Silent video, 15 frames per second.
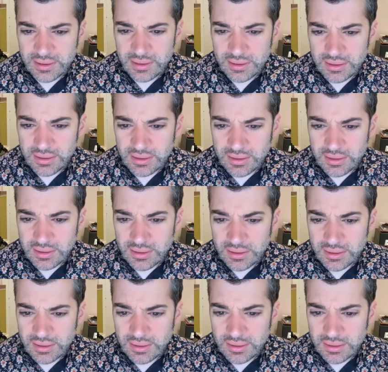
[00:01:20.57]

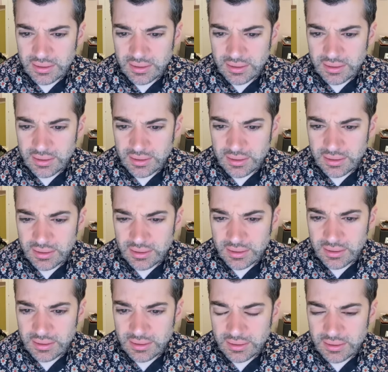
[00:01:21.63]

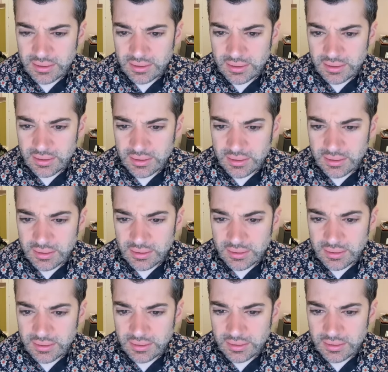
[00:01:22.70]

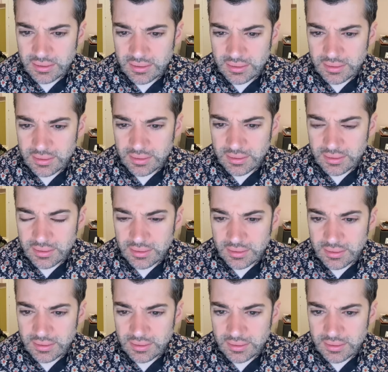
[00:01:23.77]
(silence)